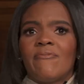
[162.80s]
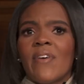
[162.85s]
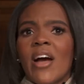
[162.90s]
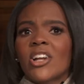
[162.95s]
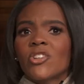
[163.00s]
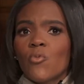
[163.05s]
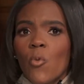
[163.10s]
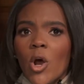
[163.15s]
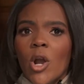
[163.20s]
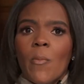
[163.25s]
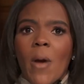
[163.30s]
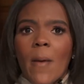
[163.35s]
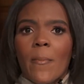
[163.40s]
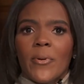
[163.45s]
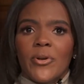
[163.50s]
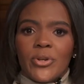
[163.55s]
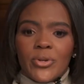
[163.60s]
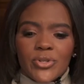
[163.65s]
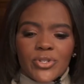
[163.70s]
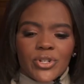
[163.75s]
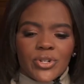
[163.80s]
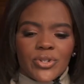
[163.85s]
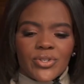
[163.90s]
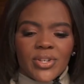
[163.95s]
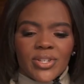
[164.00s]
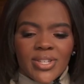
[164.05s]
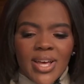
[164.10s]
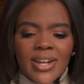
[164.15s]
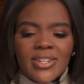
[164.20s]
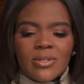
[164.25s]
fact, one of my producers
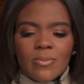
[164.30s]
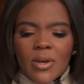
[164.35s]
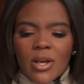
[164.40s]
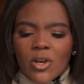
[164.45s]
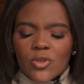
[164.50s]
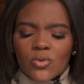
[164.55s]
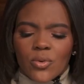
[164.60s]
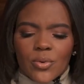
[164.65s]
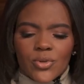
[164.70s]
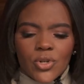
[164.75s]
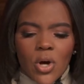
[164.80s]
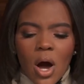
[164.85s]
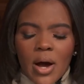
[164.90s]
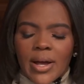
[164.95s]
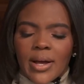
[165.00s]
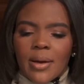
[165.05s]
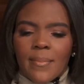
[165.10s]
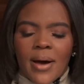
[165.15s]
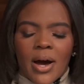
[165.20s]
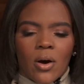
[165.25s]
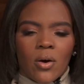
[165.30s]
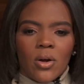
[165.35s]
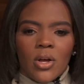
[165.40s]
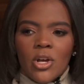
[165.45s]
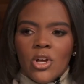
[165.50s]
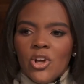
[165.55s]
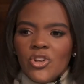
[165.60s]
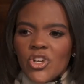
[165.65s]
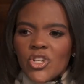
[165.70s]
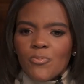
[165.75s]
said to me, because we were talking about
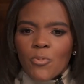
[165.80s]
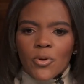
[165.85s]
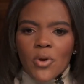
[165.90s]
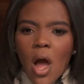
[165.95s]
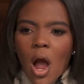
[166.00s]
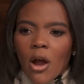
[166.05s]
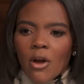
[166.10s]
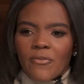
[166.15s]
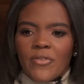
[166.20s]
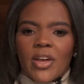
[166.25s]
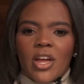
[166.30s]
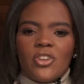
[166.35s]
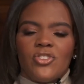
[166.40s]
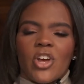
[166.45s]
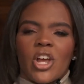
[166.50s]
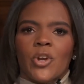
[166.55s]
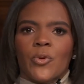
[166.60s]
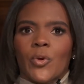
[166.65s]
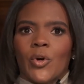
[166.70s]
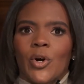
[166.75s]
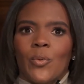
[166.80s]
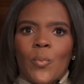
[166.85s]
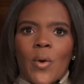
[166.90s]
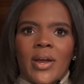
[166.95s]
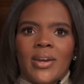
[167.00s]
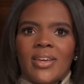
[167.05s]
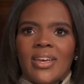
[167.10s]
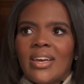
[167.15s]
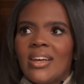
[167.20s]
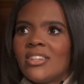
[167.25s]
just pornography in general and
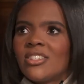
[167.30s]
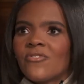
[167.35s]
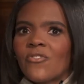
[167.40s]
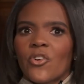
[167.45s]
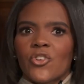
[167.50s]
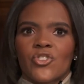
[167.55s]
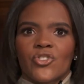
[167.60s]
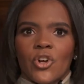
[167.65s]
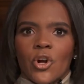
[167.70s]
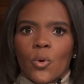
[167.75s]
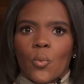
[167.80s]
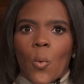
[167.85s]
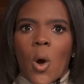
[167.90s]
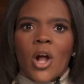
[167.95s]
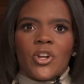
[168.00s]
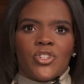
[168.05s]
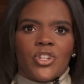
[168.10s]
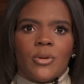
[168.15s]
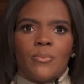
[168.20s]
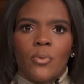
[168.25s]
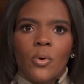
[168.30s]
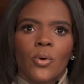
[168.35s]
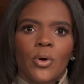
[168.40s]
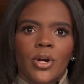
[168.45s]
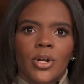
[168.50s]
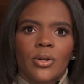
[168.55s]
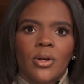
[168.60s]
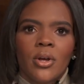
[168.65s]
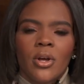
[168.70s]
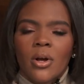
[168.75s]
when kids first start watching
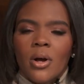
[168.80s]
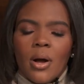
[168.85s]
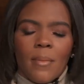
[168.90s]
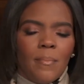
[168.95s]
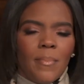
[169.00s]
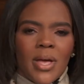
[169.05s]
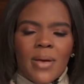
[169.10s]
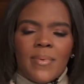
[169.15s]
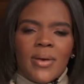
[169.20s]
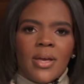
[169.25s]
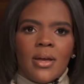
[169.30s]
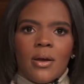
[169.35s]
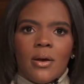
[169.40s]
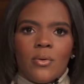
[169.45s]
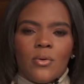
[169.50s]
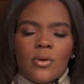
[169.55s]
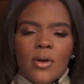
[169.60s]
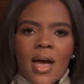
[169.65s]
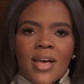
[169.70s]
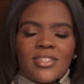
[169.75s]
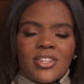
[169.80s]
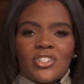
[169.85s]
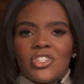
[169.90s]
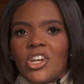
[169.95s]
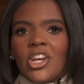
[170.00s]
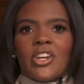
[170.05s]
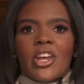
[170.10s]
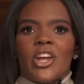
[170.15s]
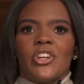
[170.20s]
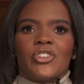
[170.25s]
porn, maybe as a
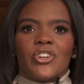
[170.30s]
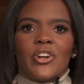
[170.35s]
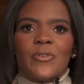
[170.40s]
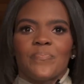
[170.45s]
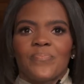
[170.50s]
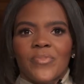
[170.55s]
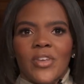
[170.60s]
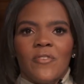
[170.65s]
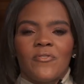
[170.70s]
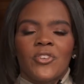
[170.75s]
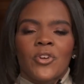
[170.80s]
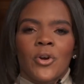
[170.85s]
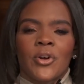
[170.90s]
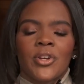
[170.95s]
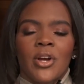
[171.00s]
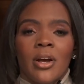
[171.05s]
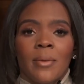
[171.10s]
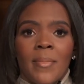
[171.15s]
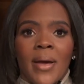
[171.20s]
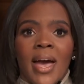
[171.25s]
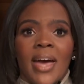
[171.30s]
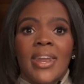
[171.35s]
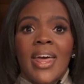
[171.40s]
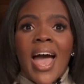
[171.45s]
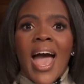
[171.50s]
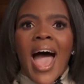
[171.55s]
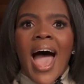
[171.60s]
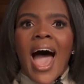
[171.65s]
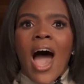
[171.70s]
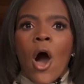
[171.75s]
teenager, if you're a young man,
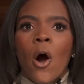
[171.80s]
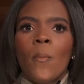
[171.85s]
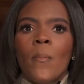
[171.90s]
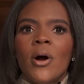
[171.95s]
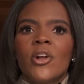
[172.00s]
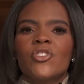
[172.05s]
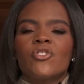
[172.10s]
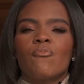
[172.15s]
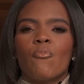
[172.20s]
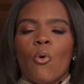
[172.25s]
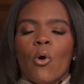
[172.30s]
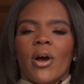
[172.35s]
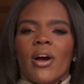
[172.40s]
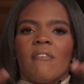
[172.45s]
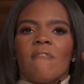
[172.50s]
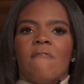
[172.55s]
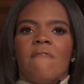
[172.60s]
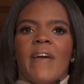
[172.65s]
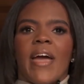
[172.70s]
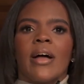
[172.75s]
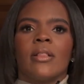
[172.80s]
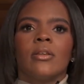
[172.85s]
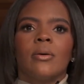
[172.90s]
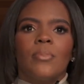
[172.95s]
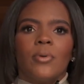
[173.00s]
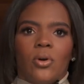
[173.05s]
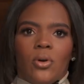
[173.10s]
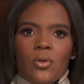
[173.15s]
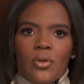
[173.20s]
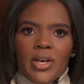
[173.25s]
how much more
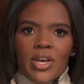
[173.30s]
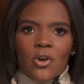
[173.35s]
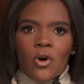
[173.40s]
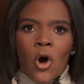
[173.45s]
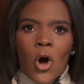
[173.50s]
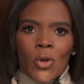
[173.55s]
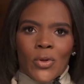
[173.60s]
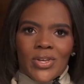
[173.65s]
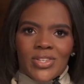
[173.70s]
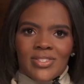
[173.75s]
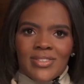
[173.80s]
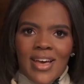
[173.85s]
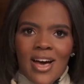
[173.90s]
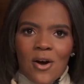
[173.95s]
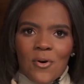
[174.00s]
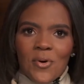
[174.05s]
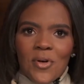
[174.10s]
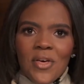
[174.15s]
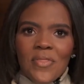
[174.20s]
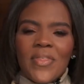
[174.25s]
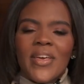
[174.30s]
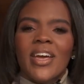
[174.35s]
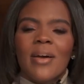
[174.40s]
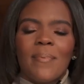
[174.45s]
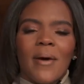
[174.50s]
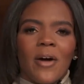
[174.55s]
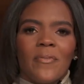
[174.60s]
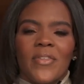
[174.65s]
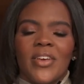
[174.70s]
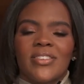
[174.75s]
available it all is now. Think
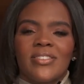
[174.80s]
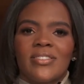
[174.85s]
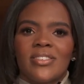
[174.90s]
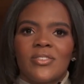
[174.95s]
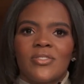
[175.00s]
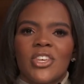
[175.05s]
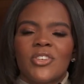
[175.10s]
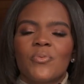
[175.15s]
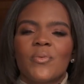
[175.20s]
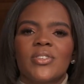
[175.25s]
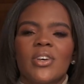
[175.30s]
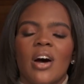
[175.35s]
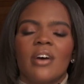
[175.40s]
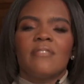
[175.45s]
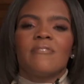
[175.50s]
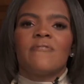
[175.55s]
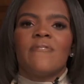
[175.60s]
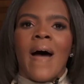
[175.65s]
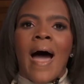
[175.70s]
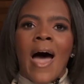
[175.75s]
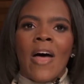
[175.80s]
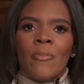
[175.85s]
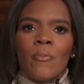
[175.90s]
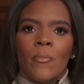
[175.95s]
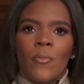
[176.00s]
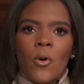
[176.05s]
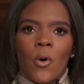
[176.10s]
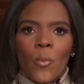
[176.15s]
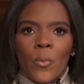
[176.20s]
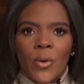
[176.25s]
about this. This was
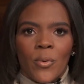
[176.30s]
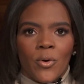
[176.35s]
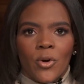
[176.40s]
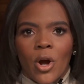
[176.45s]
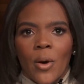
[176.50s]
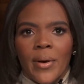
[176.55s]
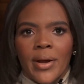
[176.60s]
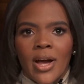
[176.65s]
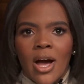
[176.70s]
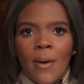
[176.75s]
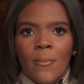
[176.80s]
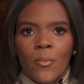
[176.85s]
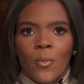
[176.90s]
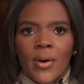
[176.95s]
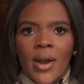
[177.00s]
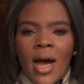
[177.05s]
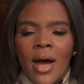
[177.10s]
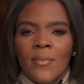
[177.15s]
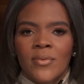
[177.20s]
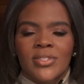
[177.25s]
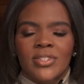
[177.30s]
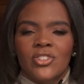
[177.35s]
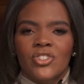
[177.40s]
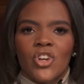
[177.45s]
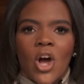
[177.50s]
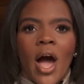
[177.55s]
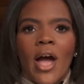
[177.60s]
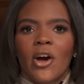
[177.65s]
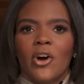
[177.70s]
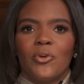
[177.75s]
unfathomable when we were growing up. When I was a
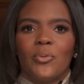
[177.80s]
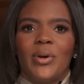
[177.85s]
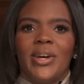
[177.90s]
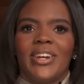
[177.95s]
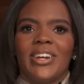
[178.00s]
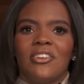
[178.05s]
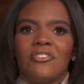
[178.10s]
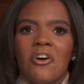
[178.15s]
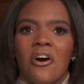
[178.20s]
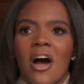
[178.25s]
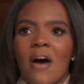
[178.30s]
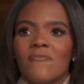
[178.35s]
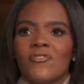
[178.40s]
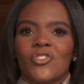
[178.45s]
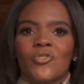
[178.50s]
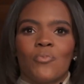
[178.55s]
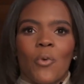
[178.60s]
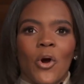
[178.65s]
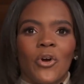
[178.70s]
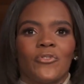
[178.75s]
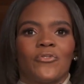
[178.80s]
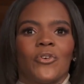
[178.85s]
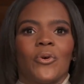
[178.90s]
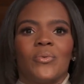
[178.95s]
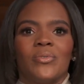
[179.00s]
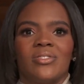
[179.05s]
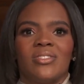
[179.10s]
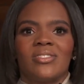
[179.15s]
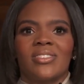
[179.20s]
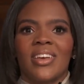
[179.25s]
child, we didn't all have
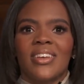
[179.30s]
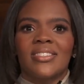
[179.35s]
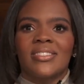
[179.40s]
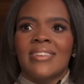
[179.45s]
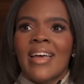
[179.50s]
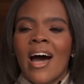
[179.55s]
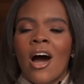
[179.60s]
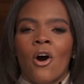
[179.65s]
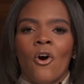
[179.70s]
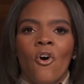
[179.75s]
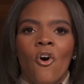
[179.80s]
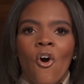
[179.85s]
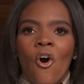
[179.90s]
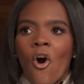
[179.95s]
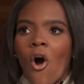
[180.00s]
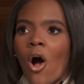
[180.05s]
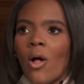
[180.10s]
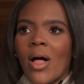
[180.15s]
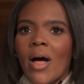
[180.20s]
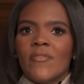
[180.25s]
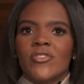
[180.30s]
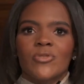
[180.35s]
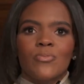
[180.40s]
smartphones. These kids now all have